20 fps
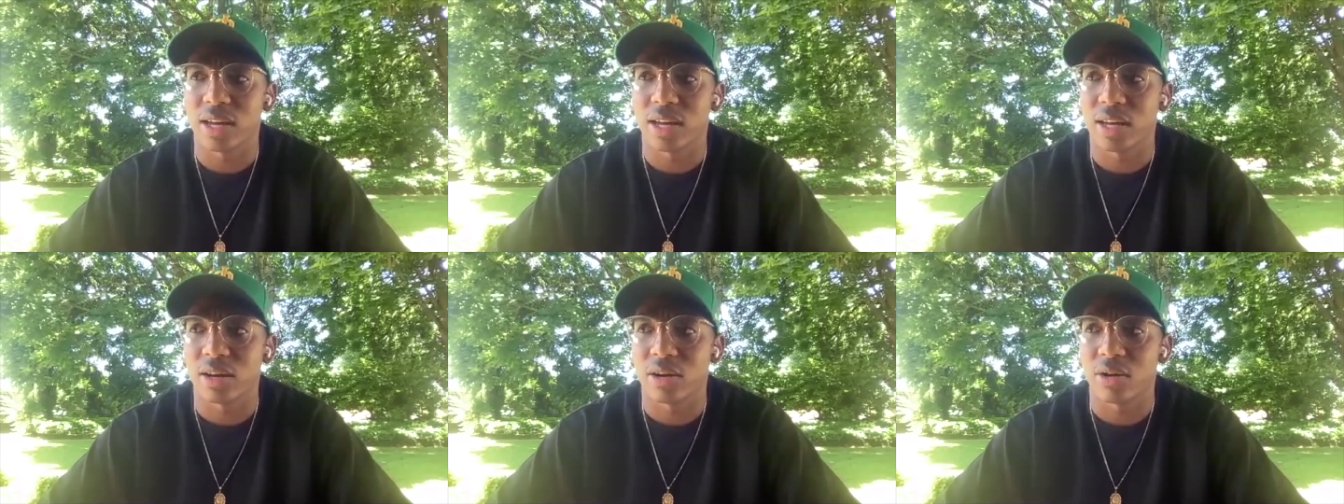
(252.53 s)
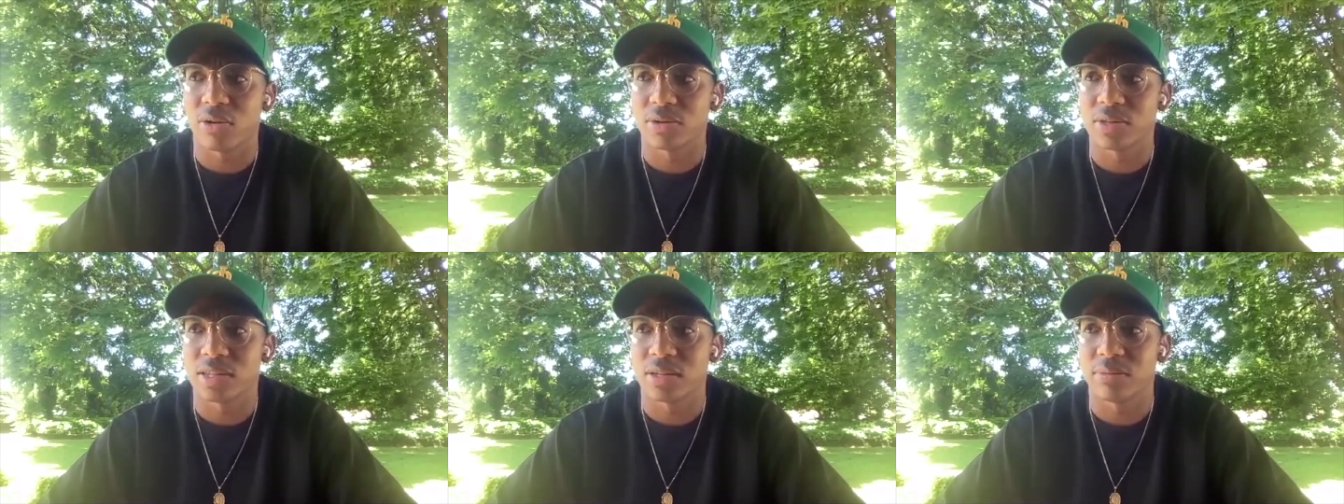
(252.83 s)
and
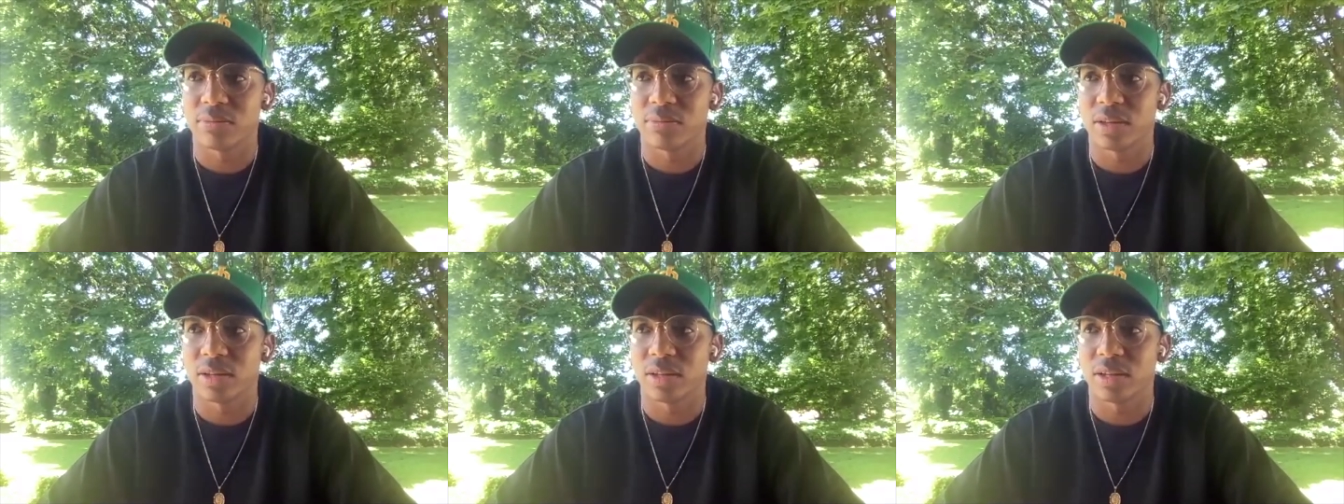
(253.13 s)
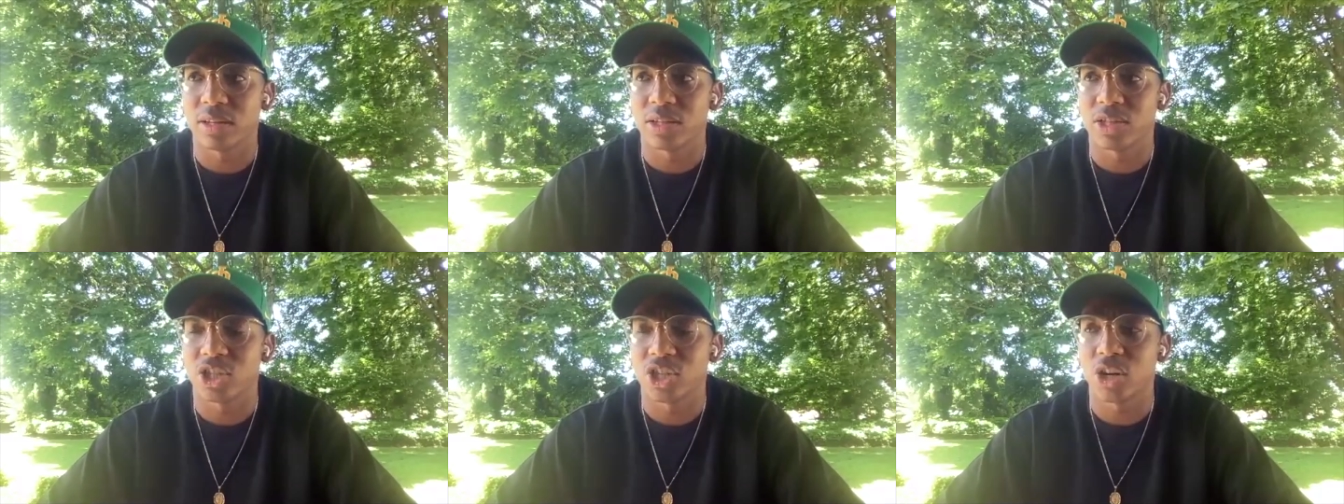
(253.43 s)

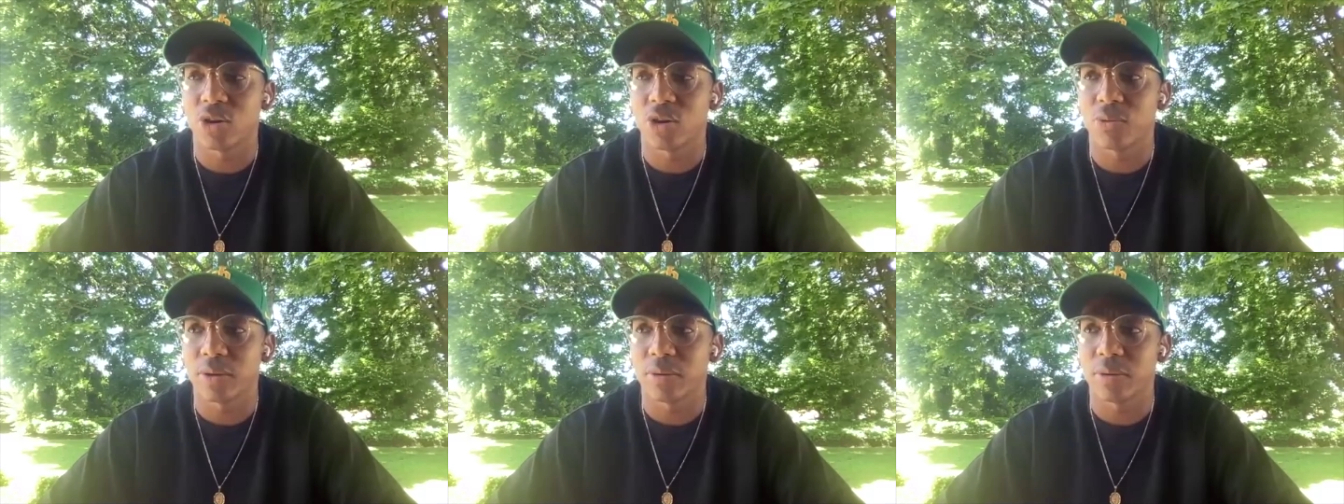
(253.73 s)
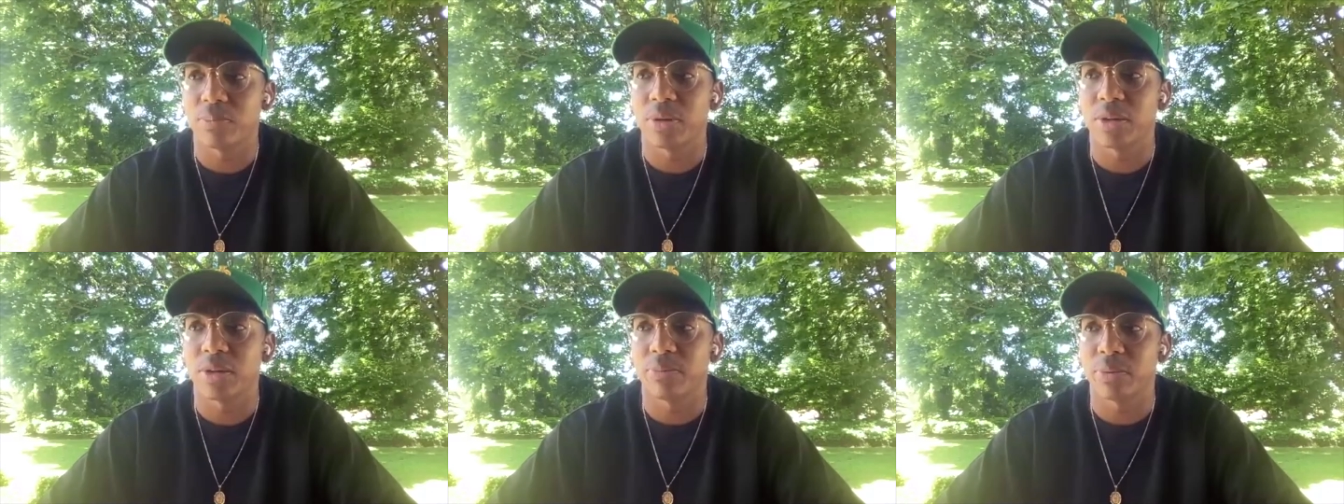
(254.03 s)
ultimately
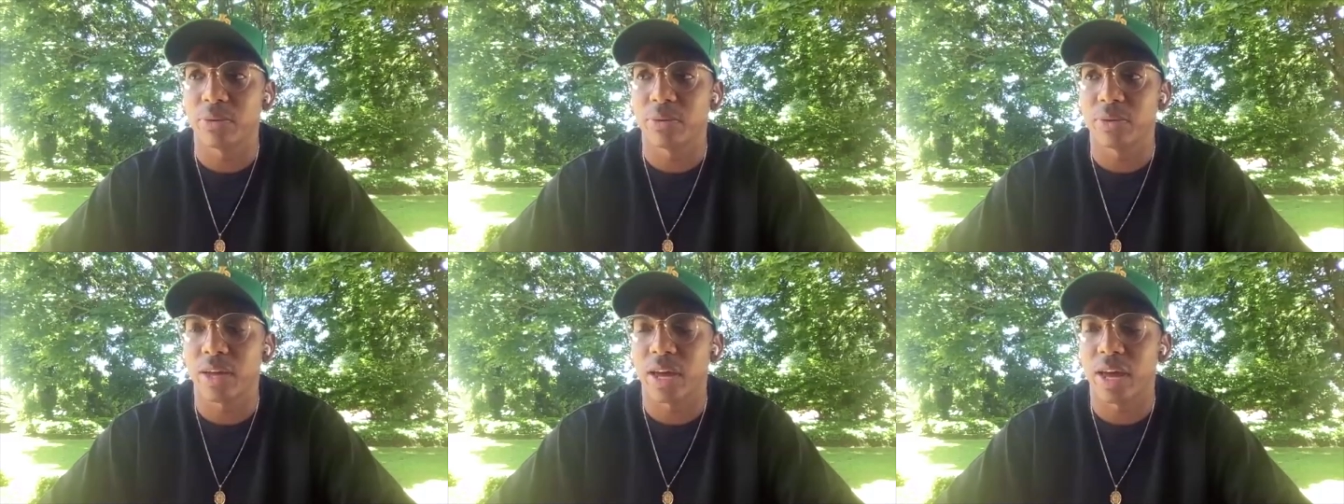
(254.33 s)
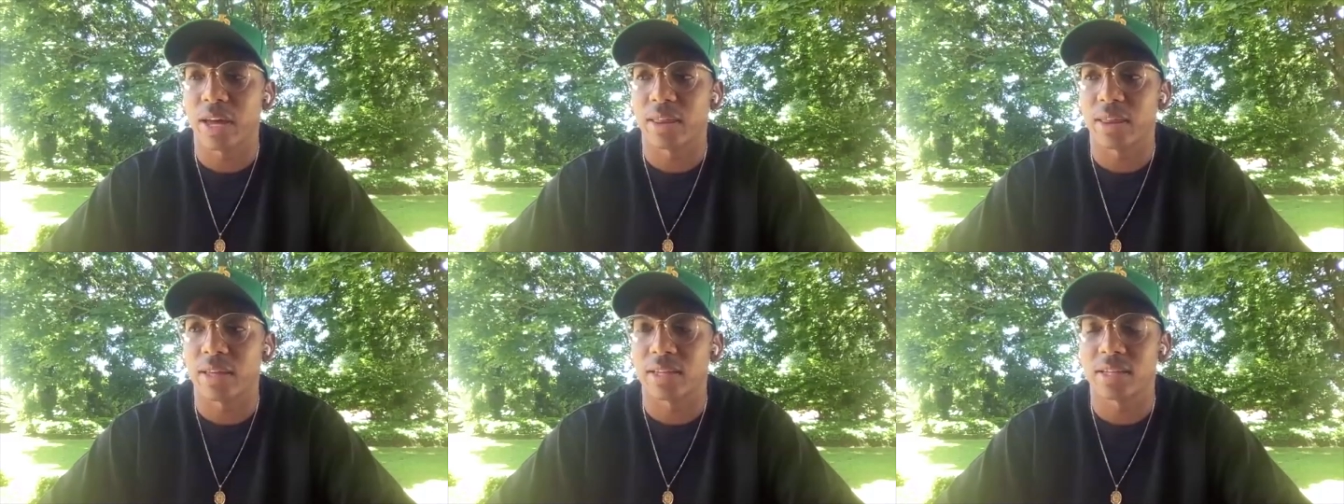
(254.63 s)
showing people
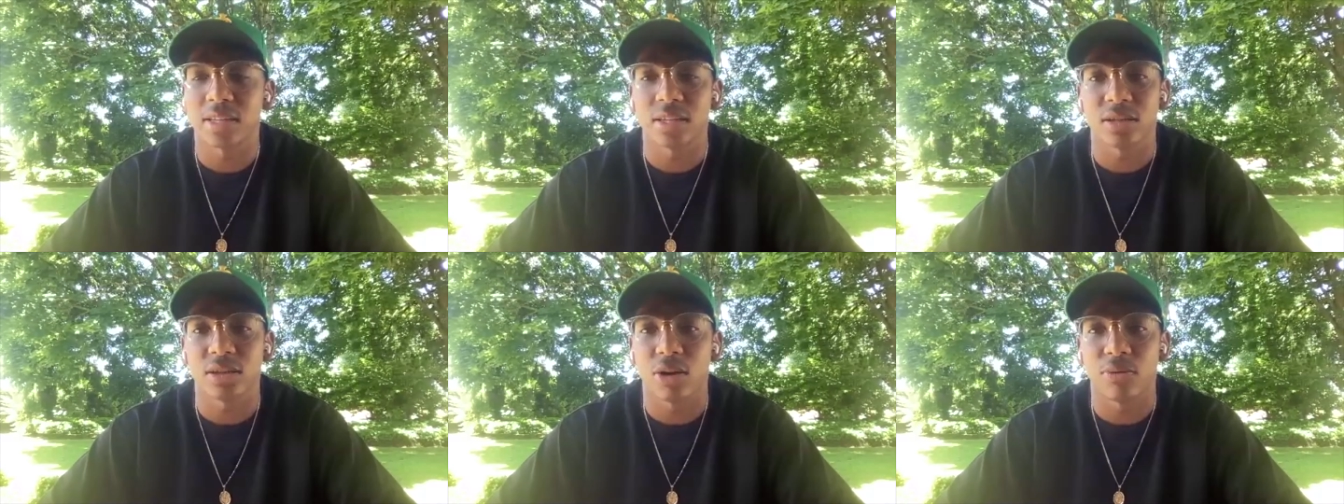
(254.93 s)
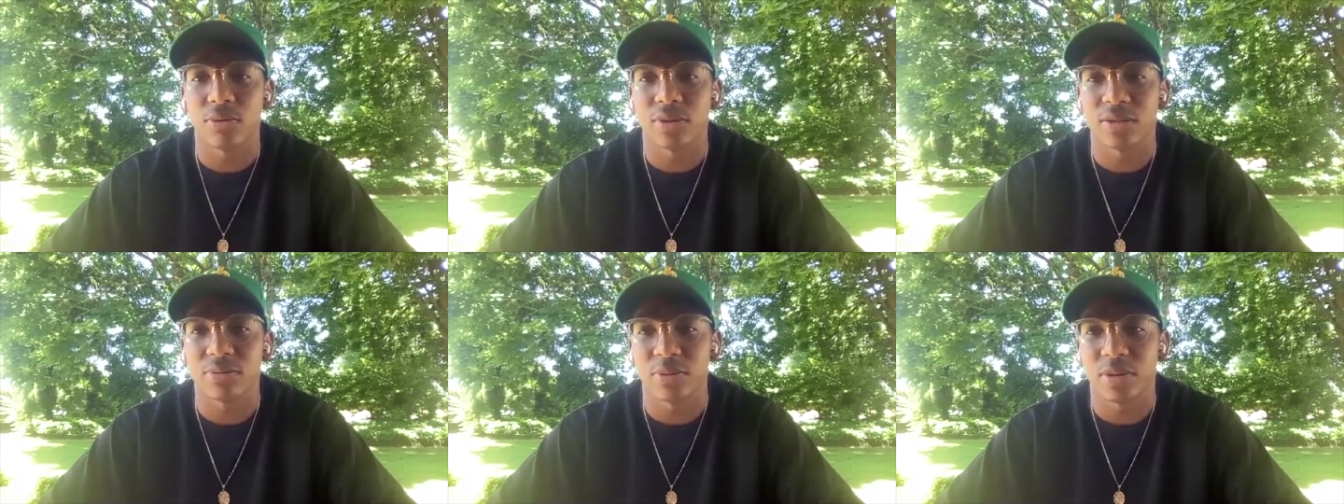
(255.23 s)
that this has
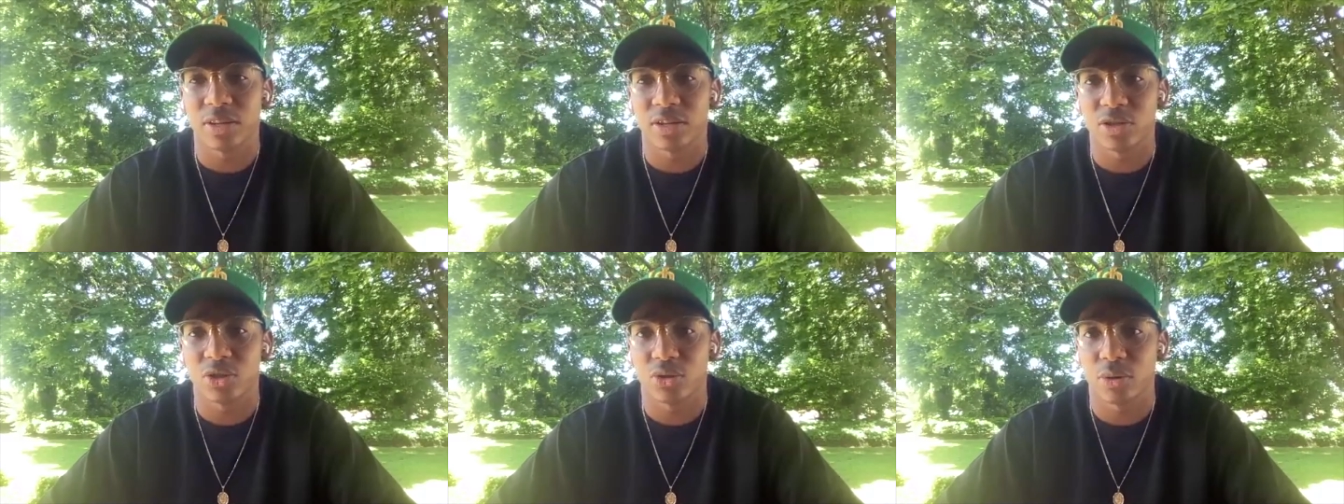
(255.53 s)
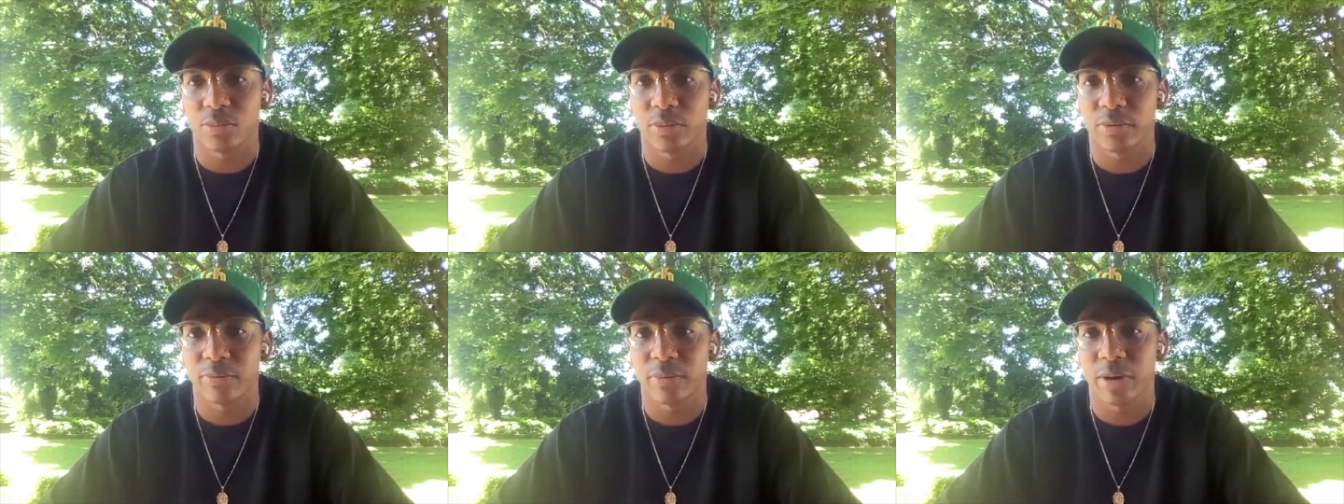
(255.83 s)
always been a
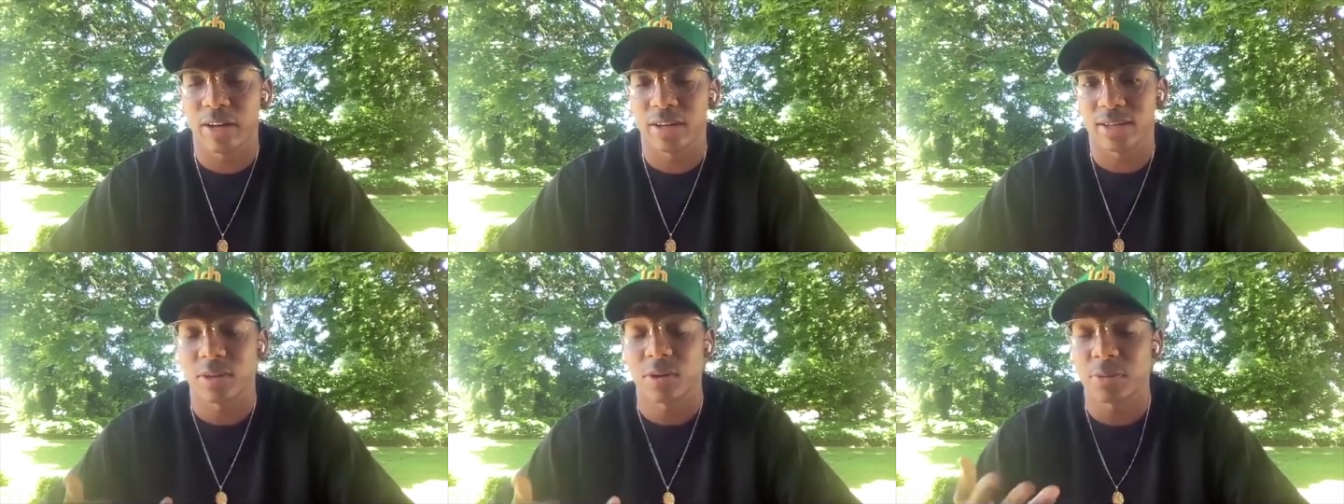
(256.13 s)
dream of mine,